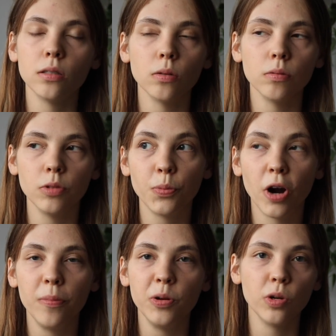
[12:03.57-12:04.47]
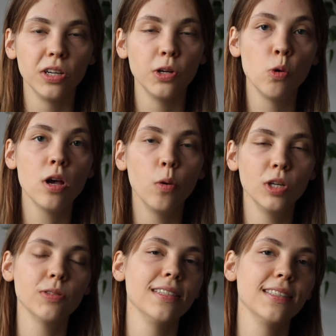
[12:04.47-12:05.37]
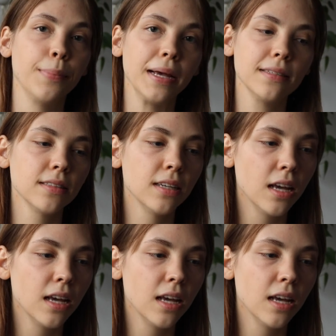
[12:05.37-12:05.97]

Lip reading: so you probably want to know which one is the best.